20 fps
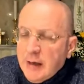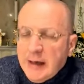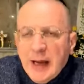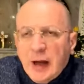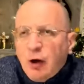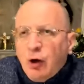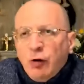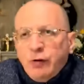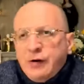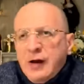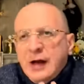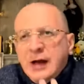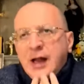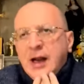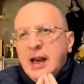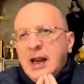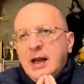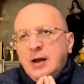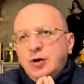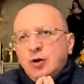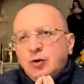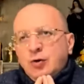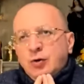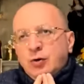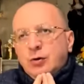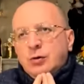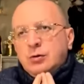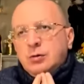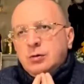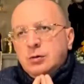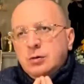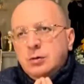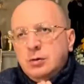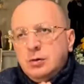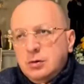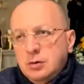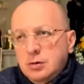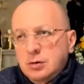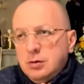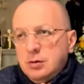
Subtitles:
the Christian communities of the United States